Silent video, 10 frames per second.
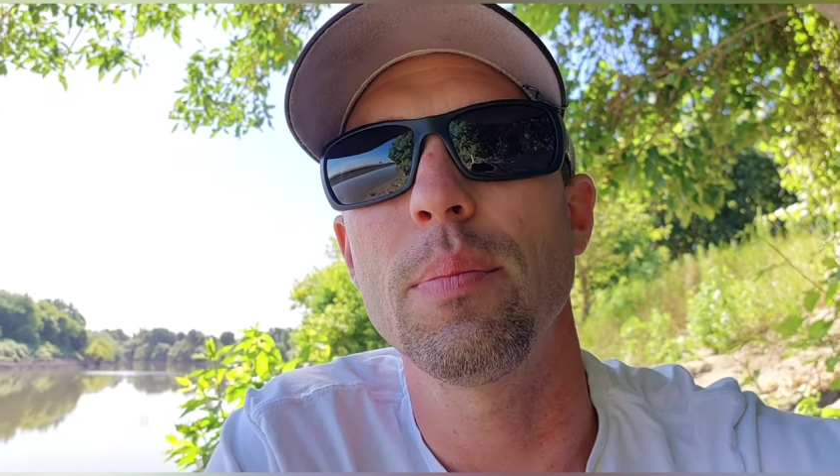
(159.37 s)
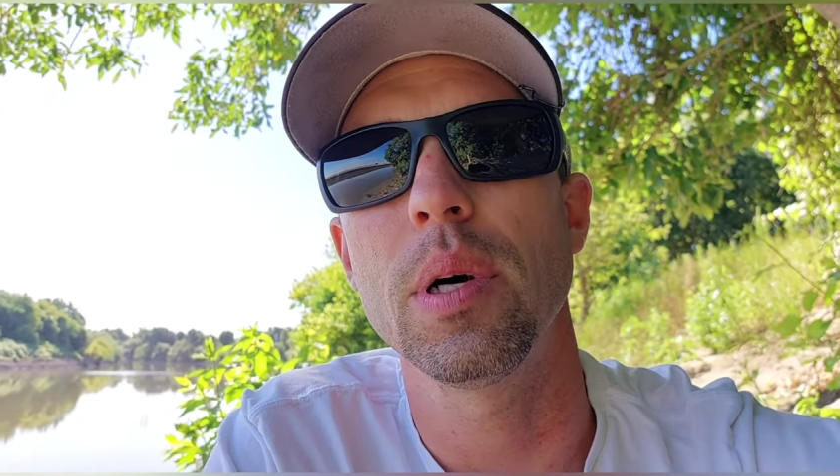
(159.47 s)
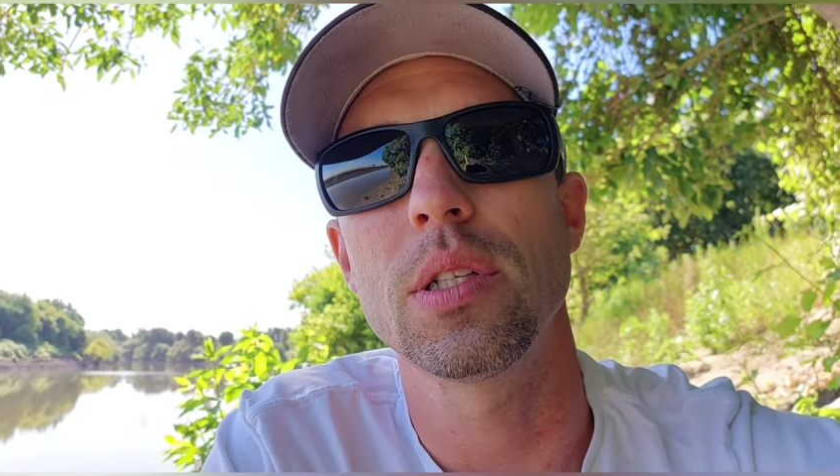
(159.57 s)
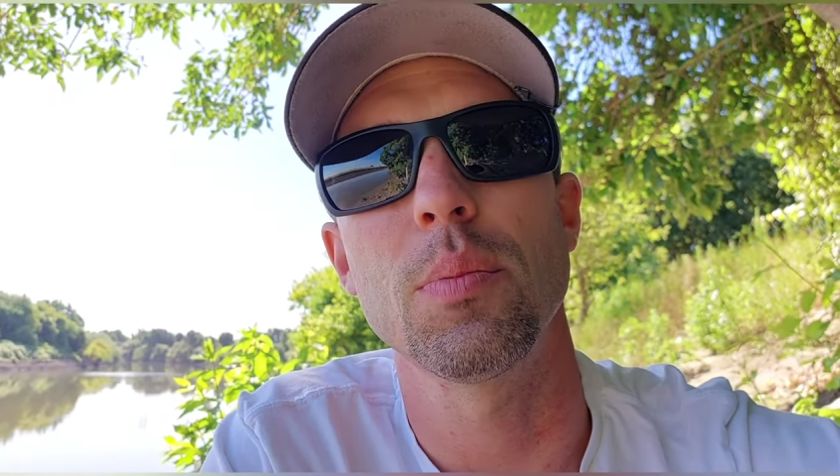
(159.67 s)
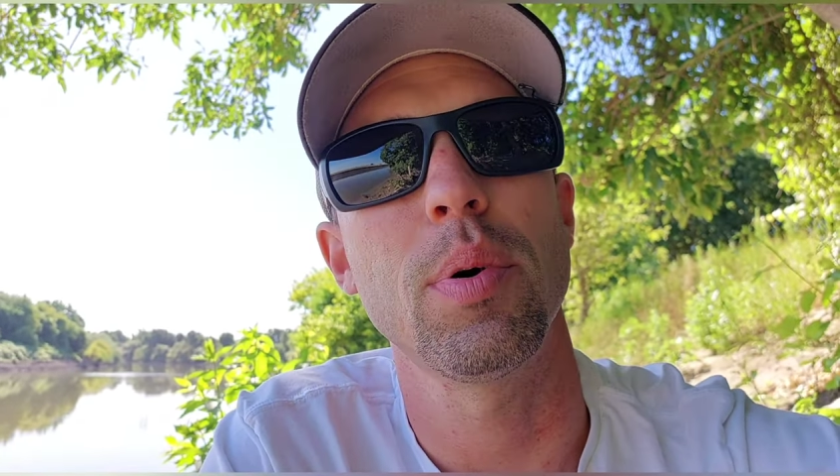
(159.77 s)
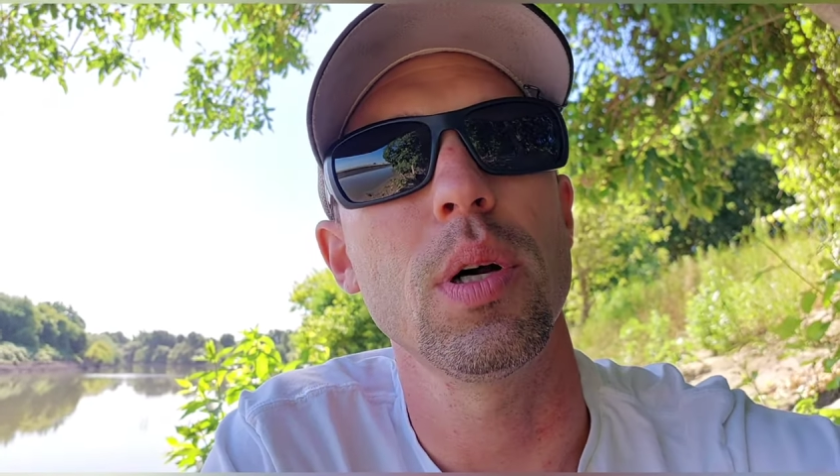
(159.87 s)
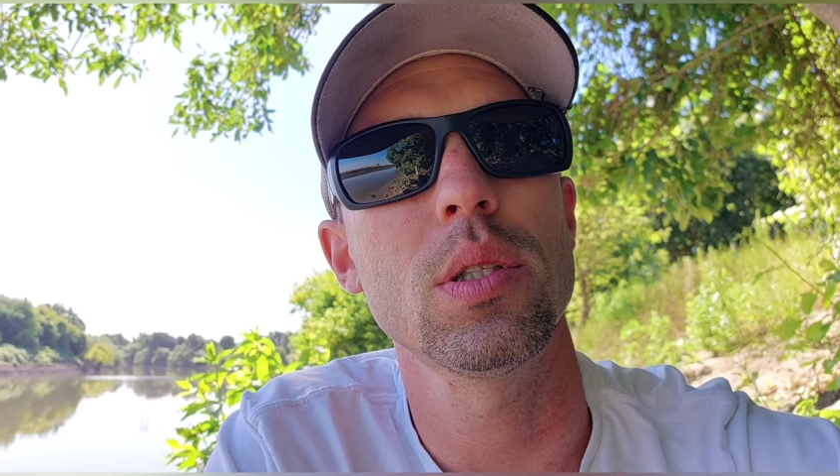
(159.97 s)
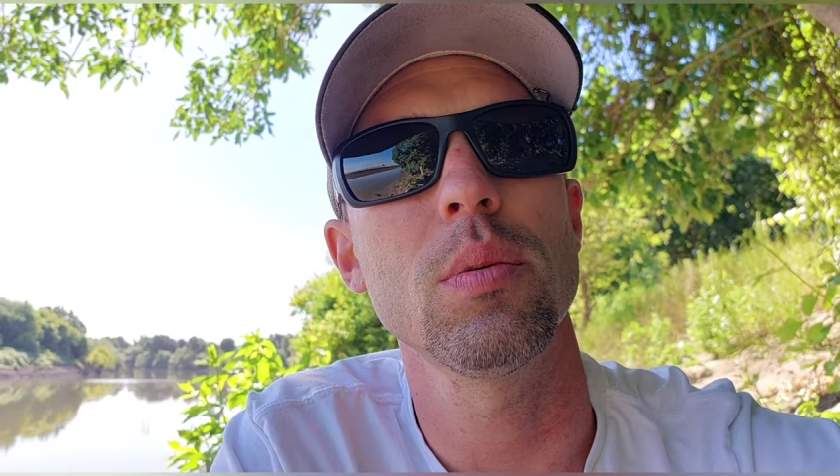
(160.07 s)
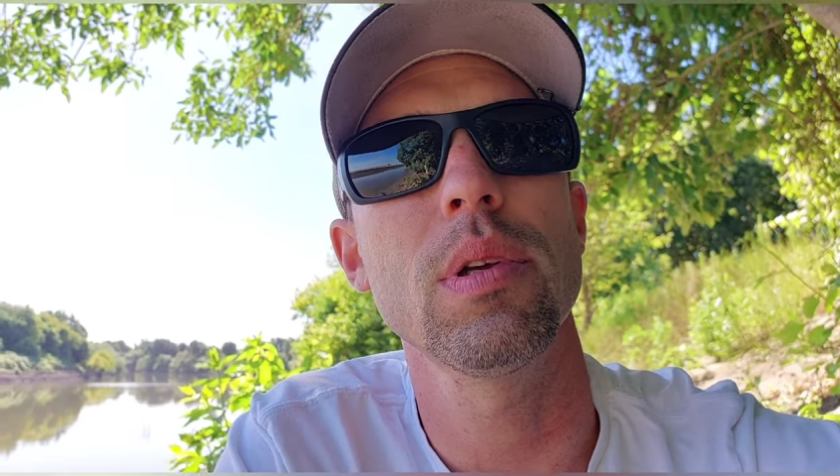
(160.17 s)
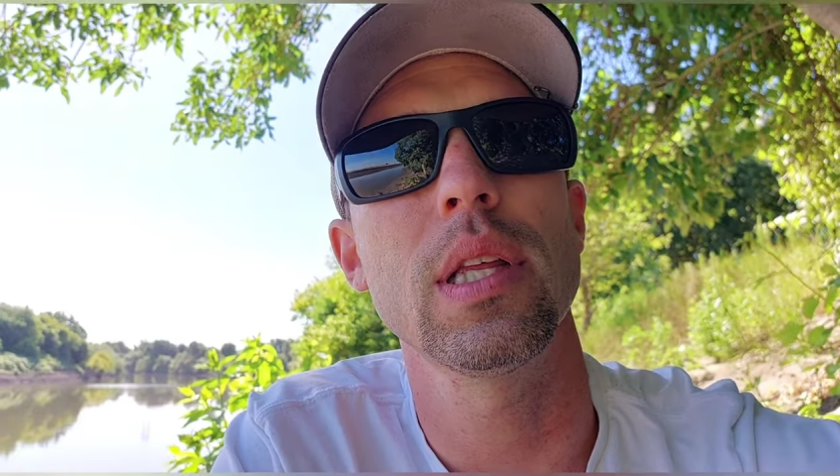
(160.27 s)
but
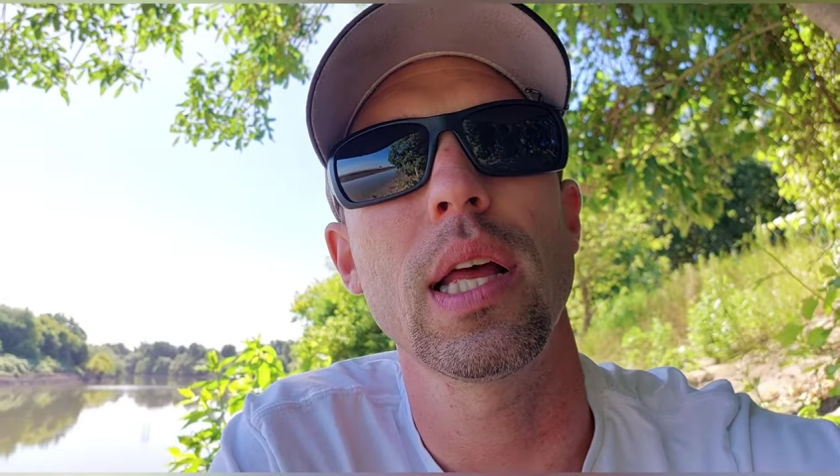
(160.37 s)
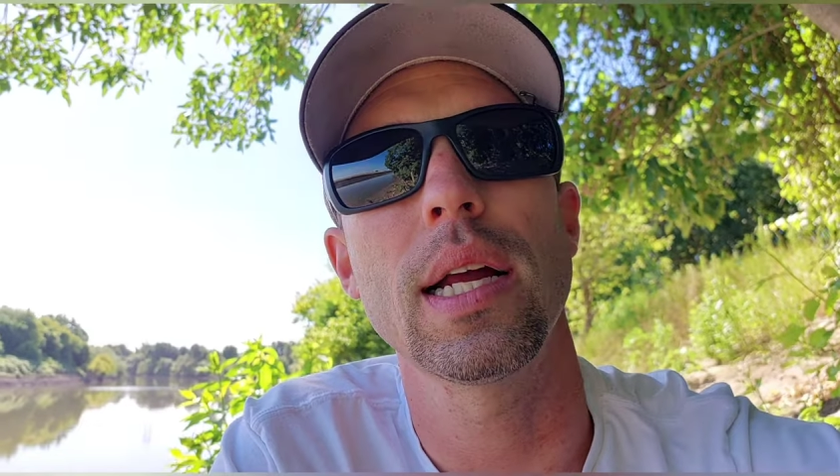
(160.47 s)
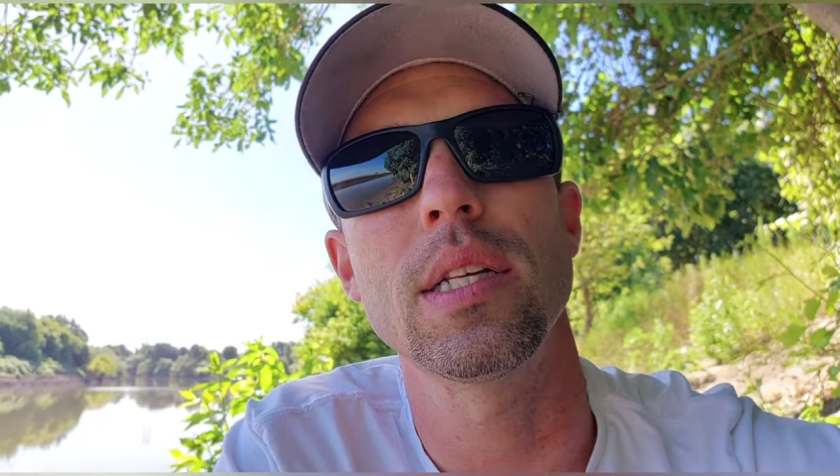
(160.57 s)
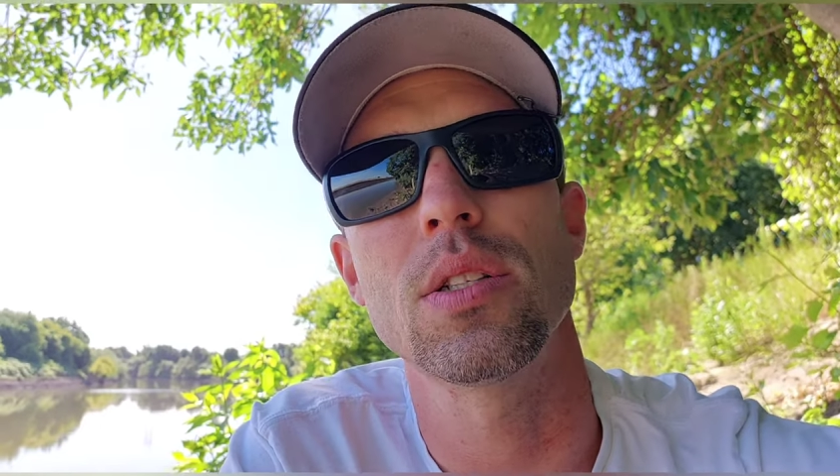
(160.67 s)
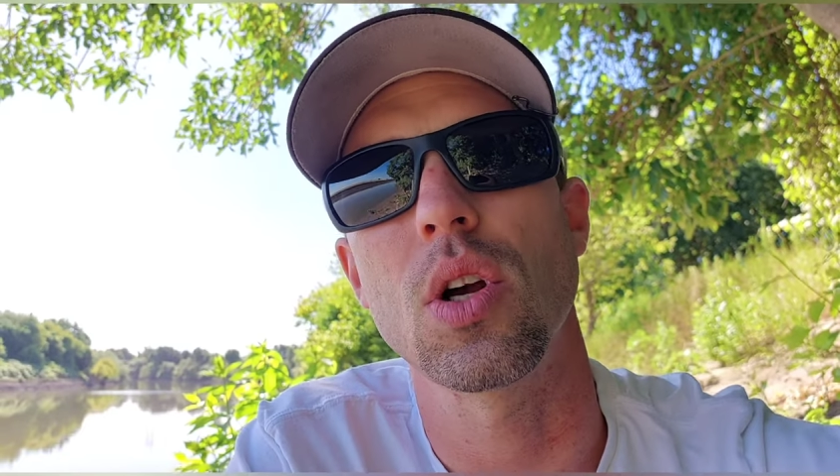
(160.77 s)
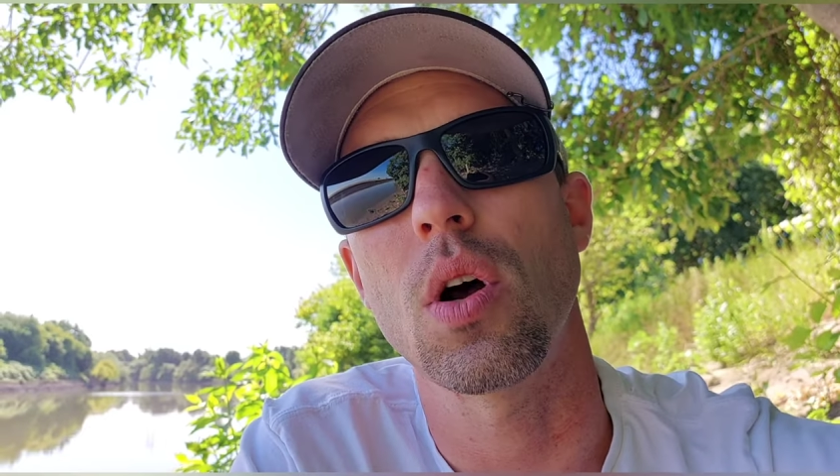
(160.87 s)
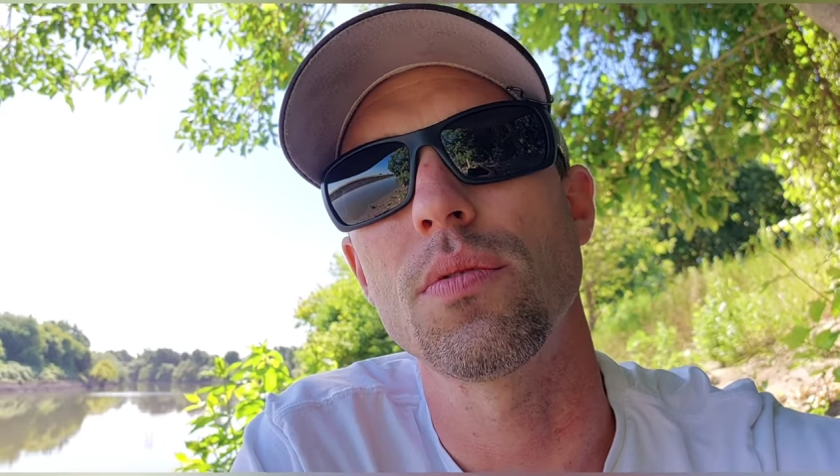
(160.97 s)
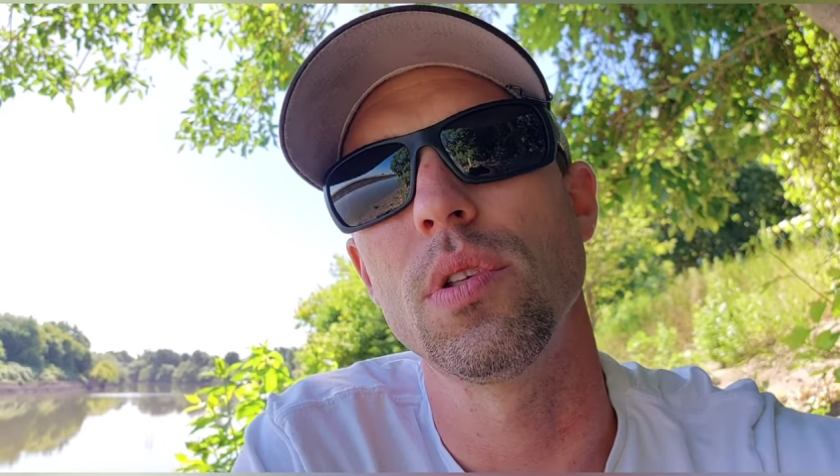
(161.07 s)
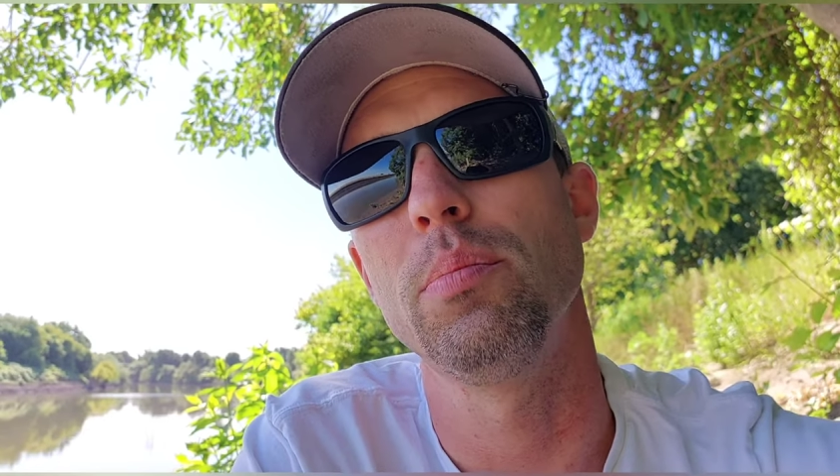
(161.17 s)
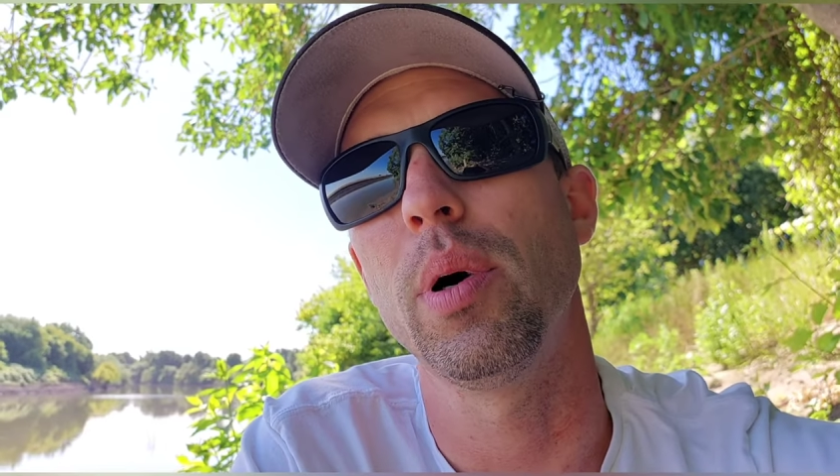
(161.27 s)
supposedly that
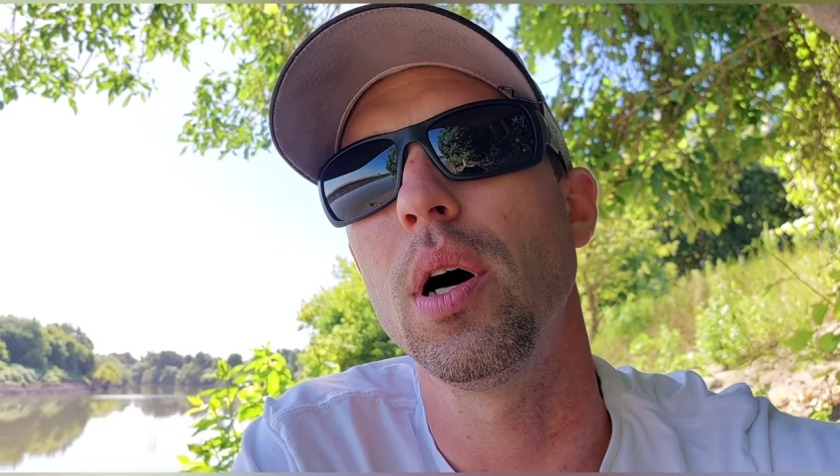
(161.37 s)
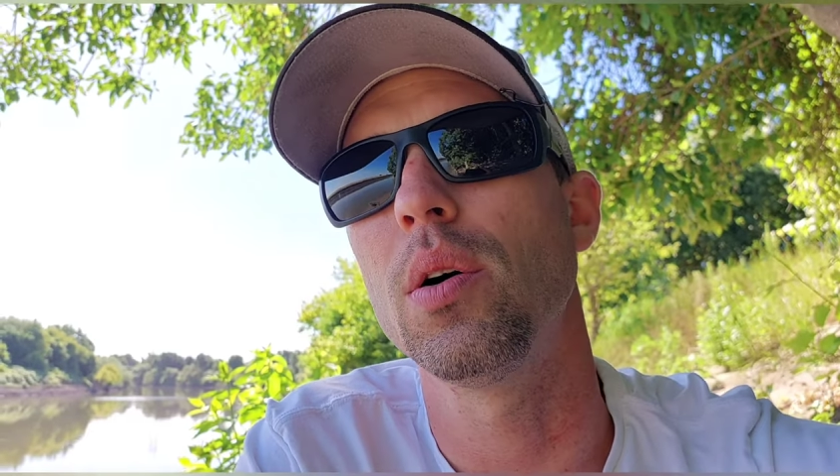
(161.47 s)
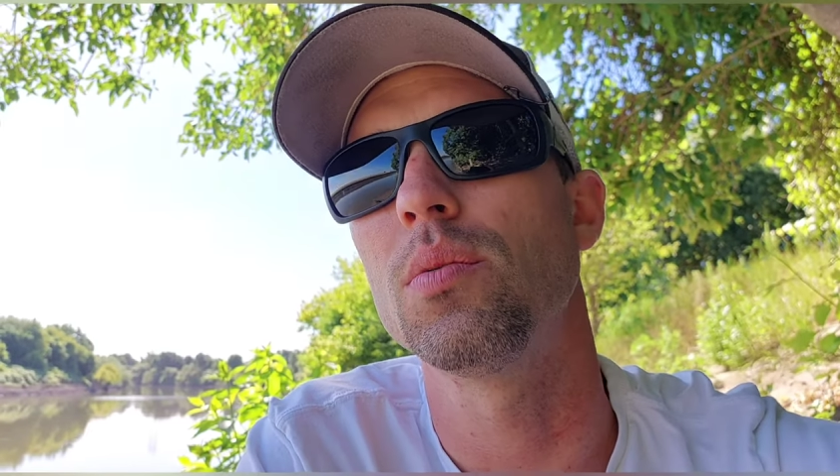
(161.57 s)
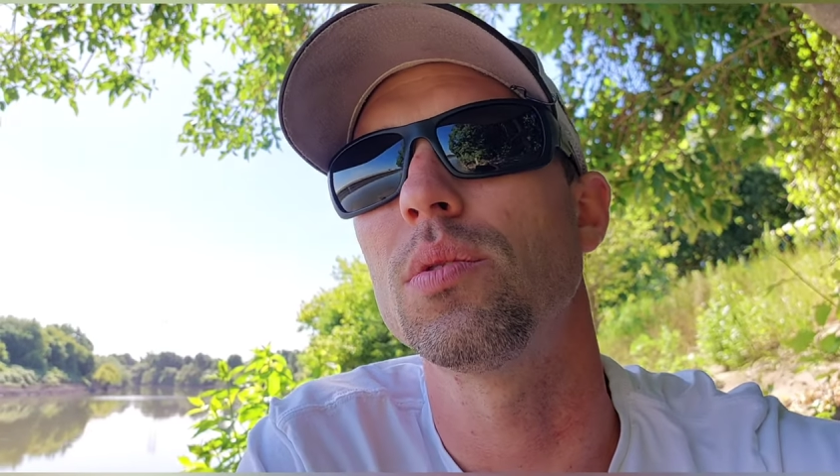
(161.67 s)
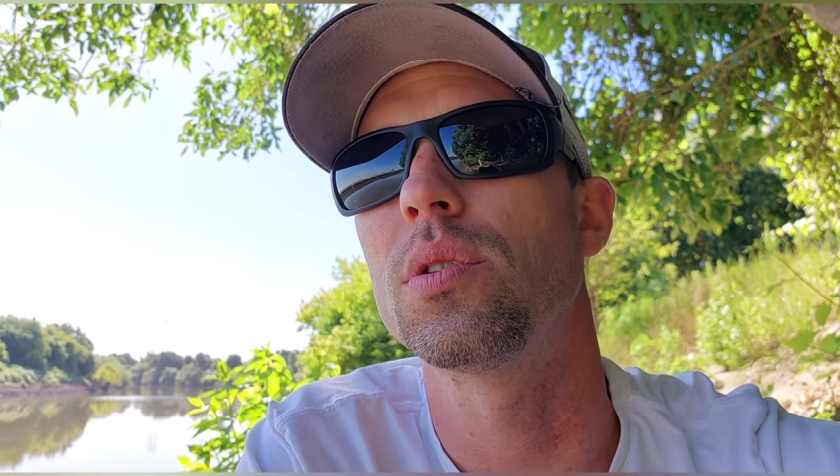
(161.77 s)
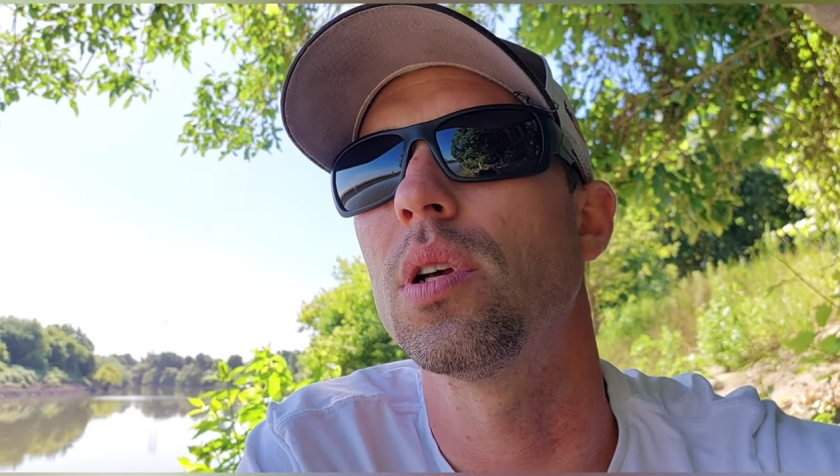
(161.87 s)
dissolves the bones.